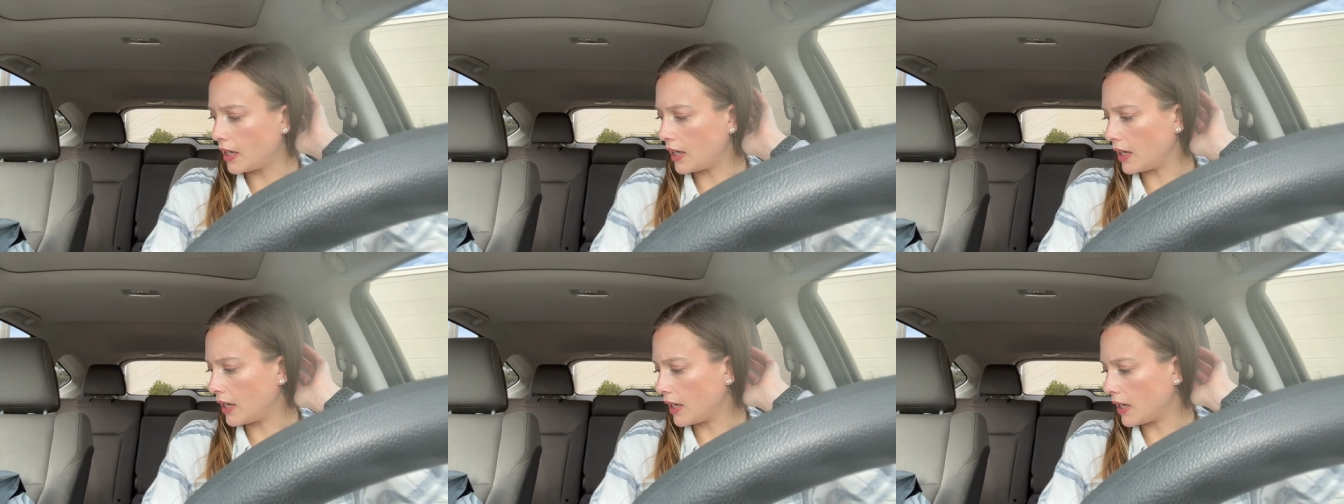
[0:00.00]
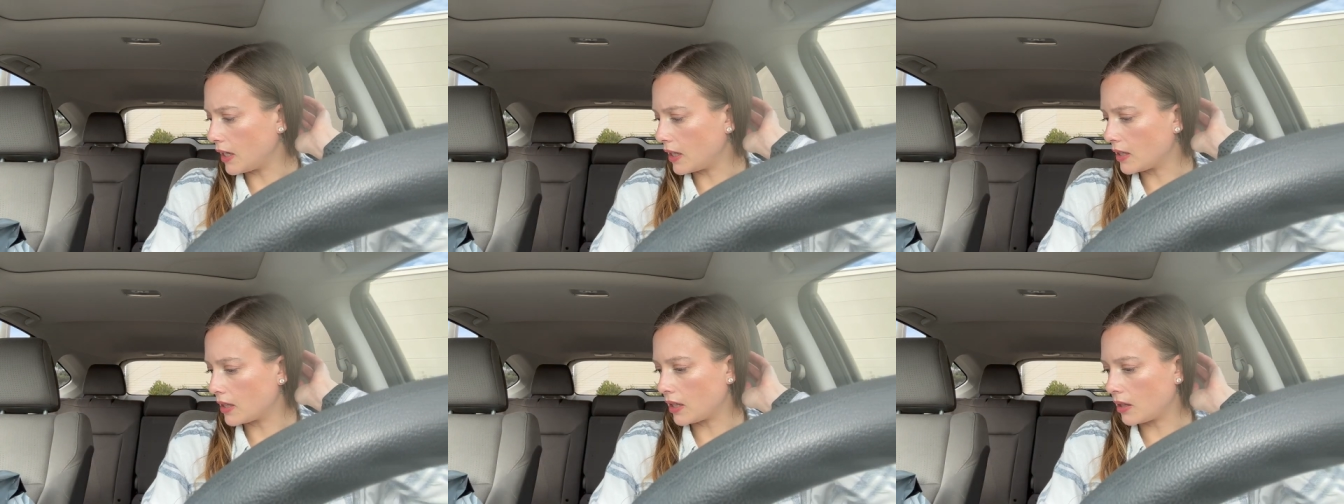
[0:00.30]

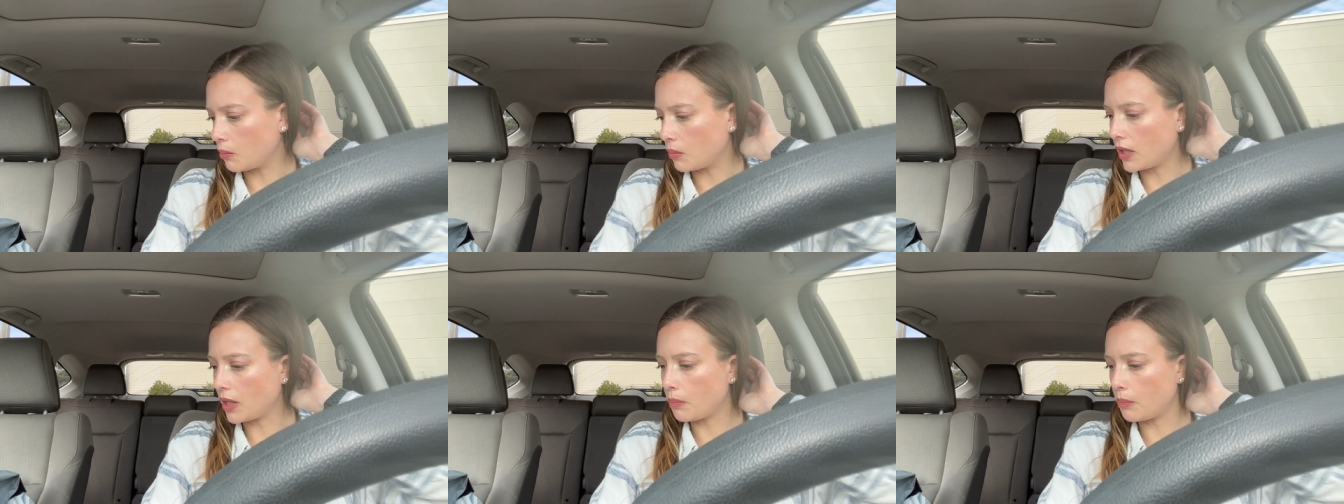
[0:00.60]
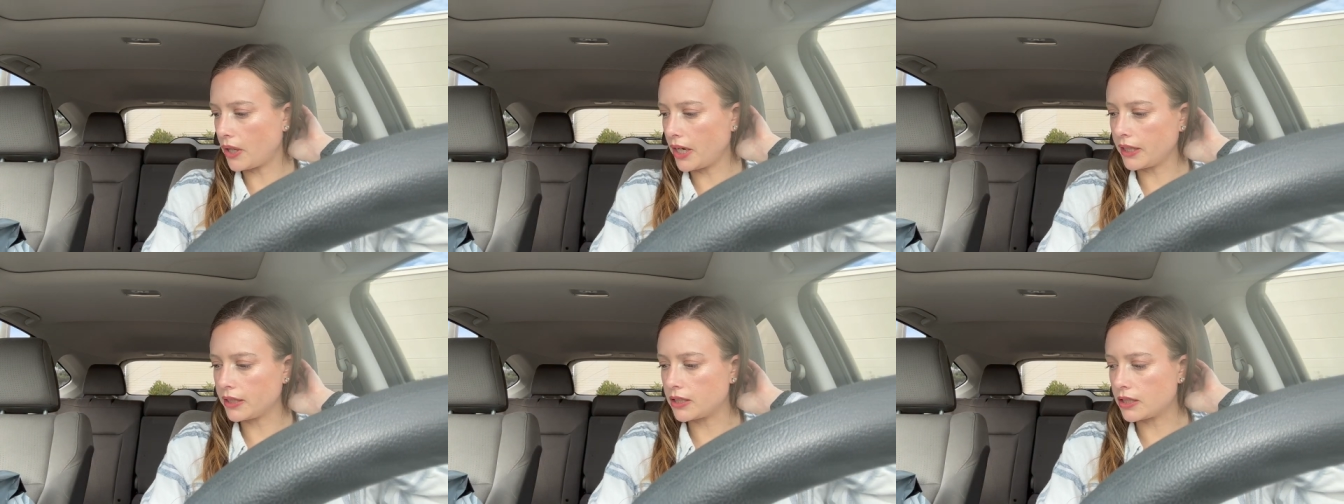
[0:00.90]
and then we got
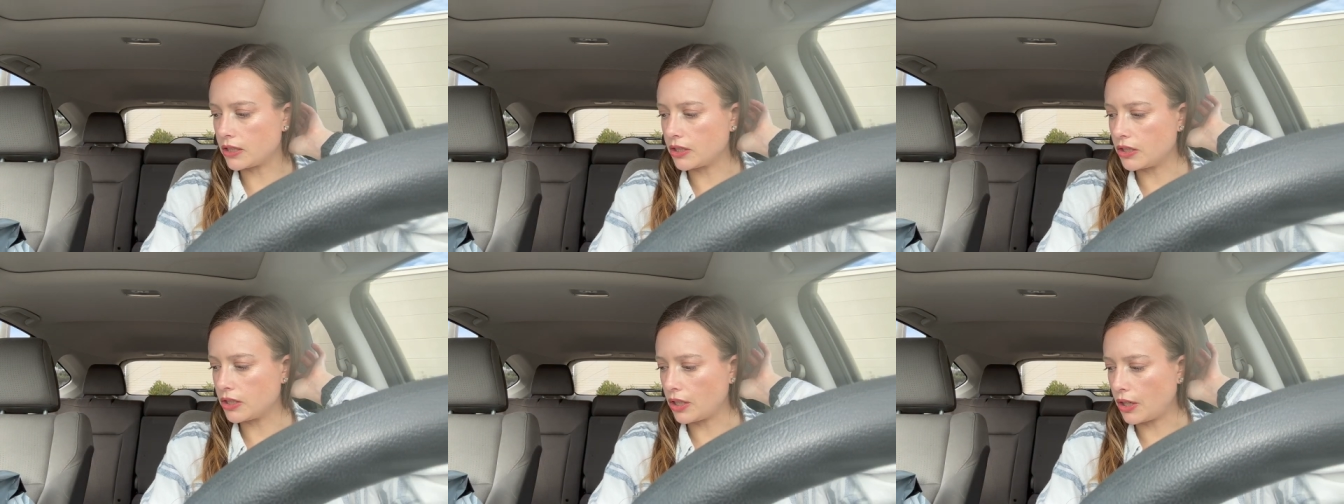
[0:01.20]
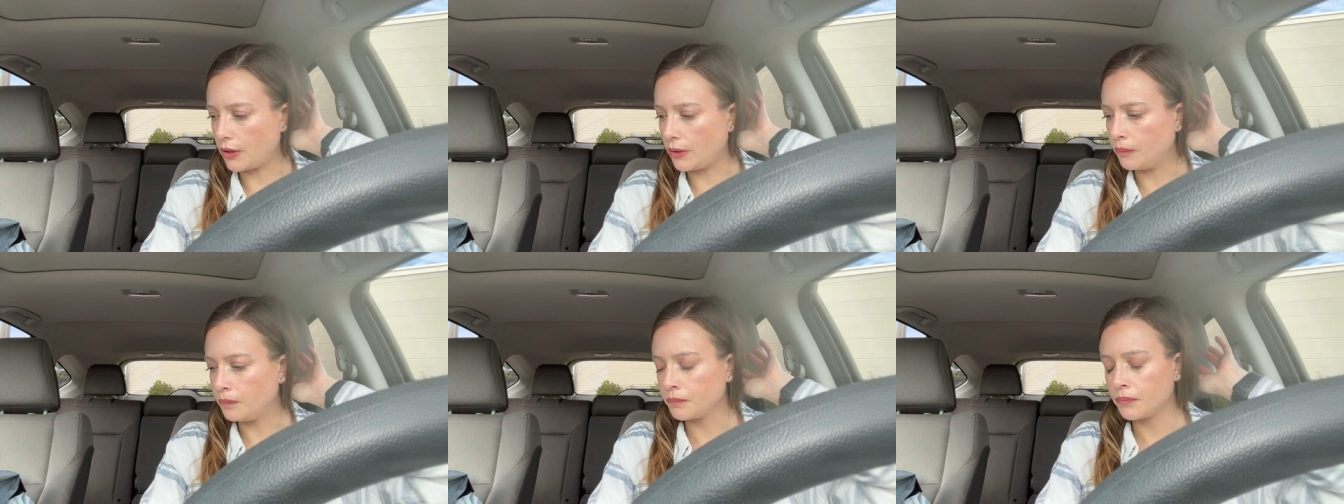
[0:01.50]
practice
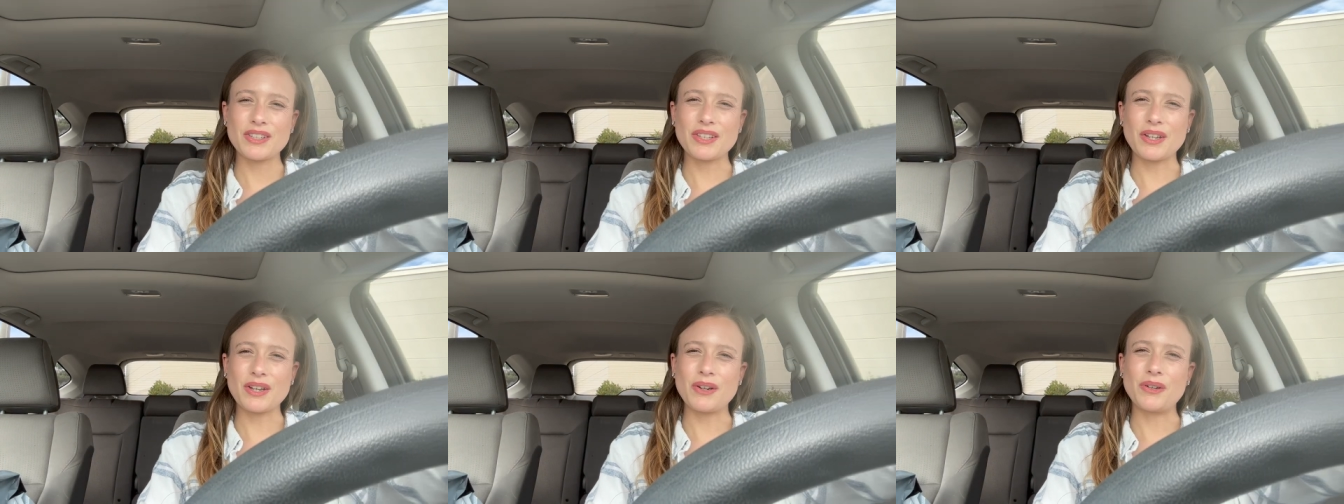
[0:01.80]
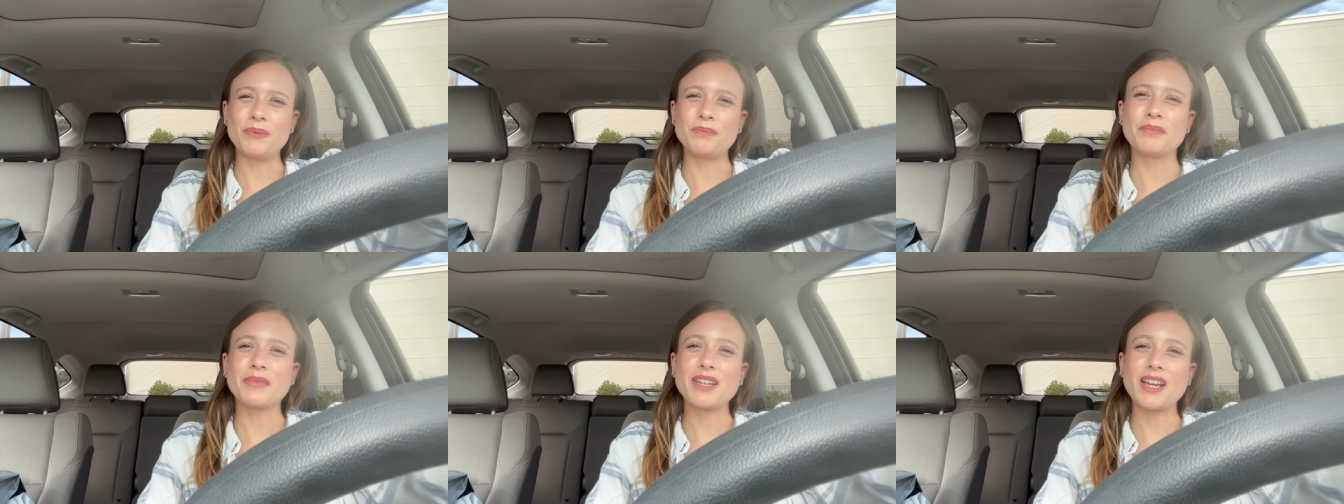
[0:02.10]
so
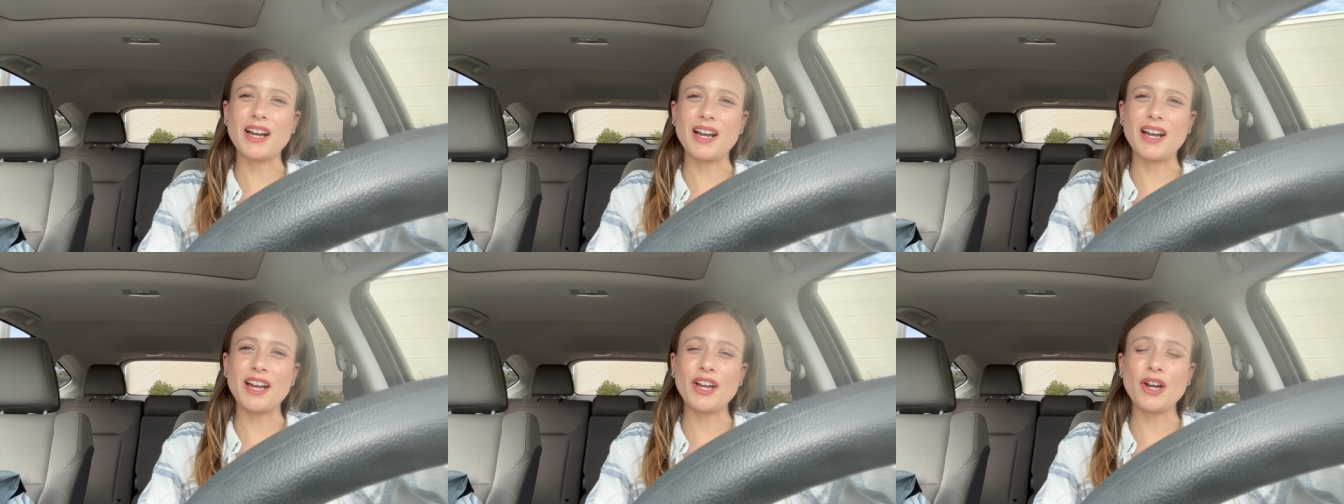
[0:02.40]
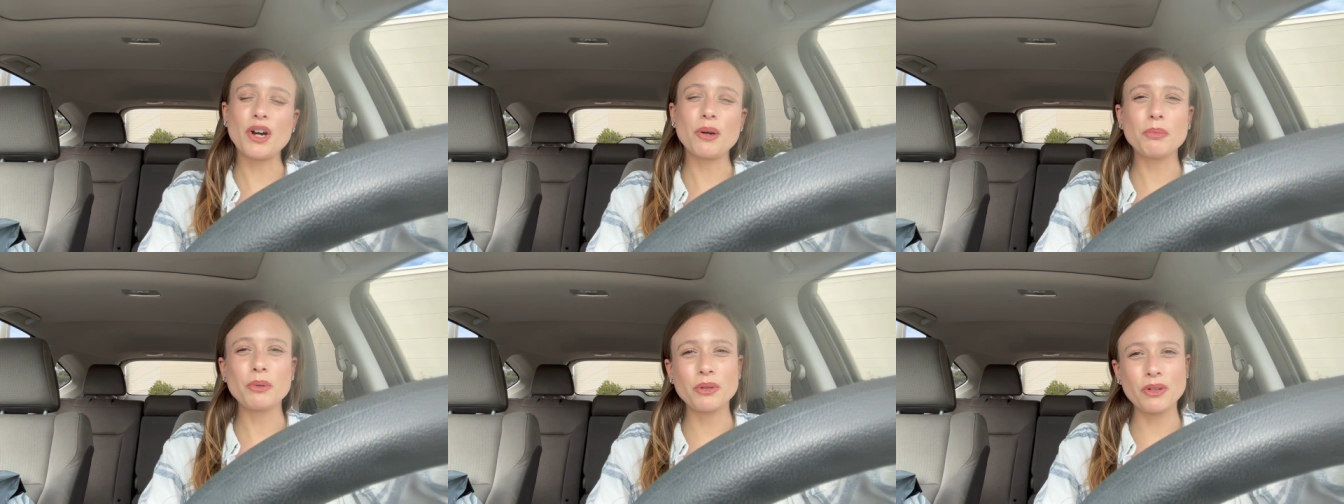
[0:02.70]
so i
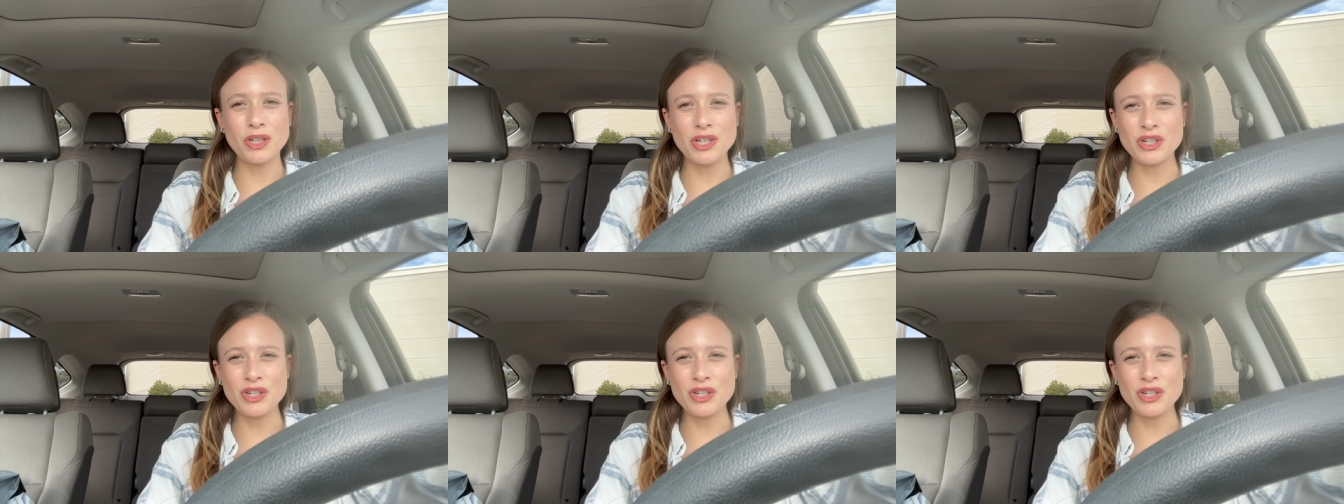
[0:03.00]
hope you really